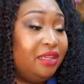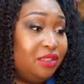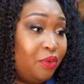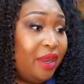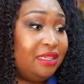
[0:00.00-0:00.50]

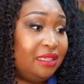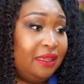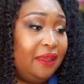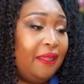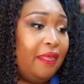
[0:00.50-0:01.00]
it's
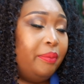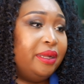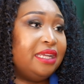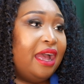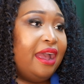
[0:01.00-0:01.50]
ready.
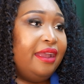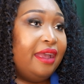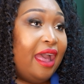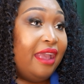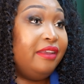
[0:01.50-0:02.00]
But
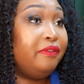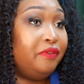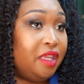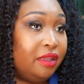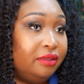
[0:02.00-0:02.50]
I
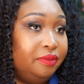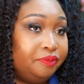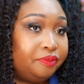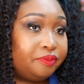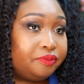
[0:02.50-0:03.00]
feel...
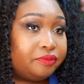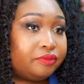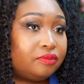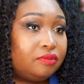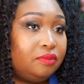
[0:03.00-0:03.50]

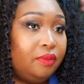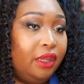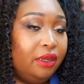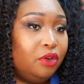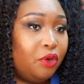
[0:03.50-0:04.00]

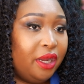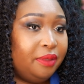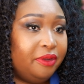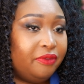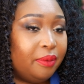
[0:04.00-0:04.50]
and correct
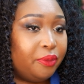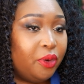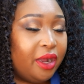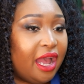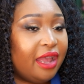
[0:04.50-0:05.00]
me if I'm
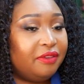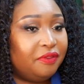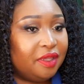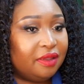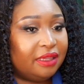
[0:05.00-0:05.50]
wrong, I
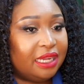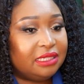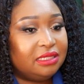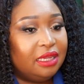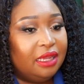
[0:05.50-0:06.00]
feel
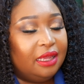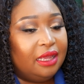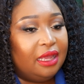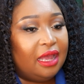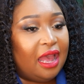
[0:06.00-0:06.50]
that
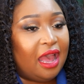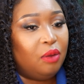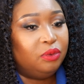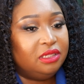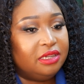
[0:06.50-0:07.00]
I
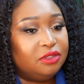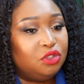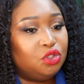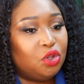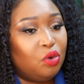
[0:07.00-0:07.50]
would learn
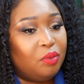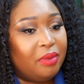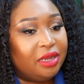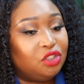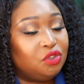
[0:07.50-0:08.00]
so
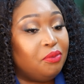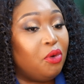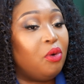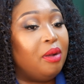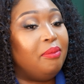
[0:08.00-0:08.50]
much
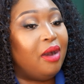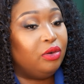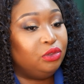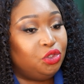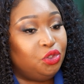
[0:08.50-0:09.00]
more
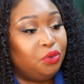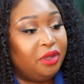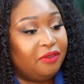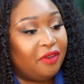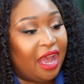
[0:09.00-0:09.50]
about you
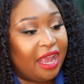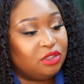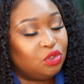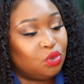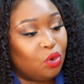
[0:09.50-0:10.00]
if I
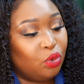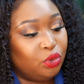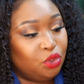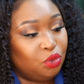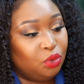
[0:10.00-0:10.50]
saw
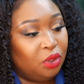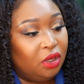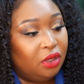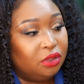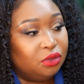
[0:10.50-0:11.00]
you
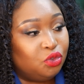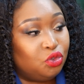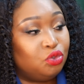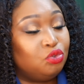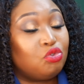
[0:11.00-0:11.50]

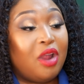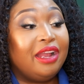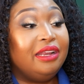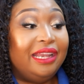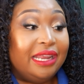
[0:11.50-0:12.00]

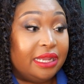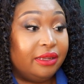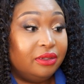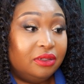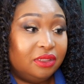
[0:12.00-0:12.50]

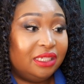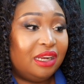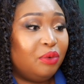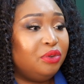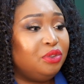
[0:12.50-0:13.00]
struggling. Not that
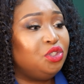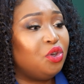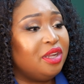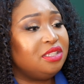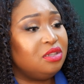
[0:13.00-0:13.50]
I would
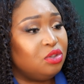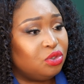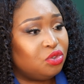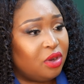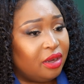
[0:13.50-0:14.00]
rejoice in your
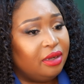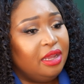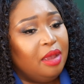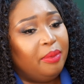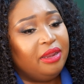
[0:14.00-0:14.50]
struggle,
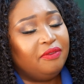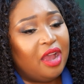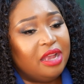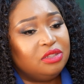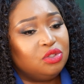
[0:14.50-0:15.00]
but if
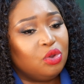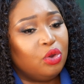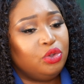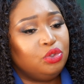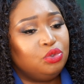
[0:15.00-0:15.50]
I saw you